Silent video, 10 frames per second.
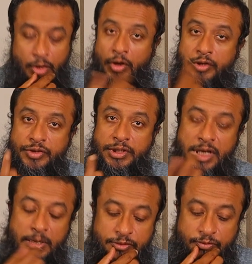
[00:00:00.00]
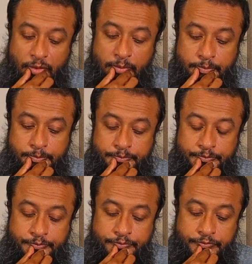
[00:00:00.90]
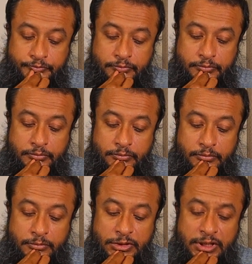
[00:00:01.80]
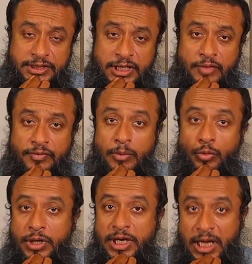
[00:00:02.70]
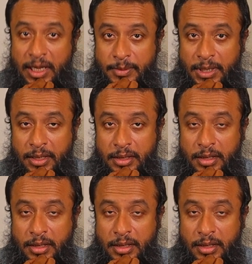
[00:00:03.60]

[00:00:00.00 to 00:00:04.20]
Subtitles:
Also it comes from the chain of Abu Qilabah